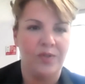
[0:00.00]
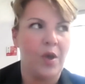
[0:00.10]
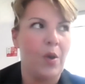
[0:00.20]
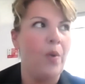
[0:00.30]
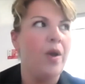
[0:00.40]

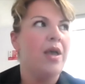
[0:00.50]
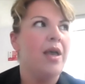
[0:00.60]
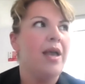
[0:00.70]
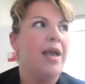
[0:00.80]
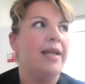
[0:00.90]
So
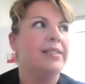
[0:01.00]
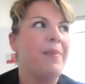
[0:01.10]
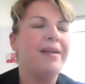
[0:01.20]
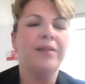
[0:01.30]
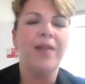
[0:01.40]
it's
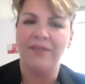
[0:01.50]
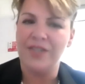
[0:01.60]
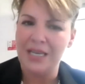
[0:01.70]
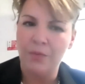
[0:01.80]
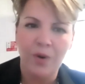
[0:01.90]
been a lot of
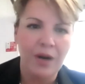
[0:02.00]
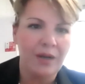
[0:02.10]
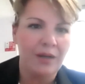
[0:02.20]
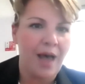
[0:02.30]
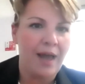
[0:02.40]

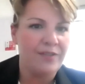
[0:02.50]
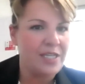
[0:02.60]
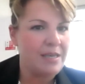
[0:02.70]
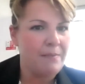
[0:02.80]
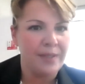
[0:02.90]
teamwork, a lot of
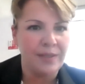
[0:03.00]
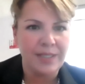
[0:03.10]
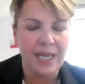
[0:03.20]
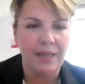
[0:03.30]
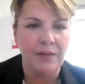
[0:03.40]
team
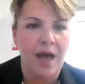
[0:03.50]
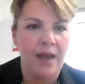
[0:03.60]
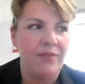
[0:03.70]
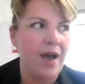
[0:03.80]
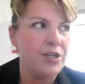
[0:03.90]
building, a
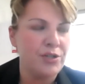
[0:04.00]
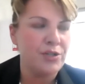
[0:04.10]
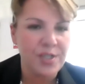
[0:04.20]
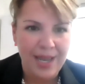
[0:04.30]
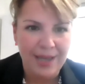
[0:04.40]
lot of
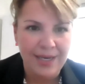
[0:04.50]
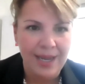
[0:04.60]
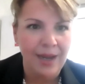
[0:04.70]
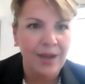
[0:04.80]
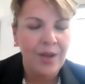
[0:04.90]

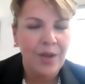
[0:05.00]
understanding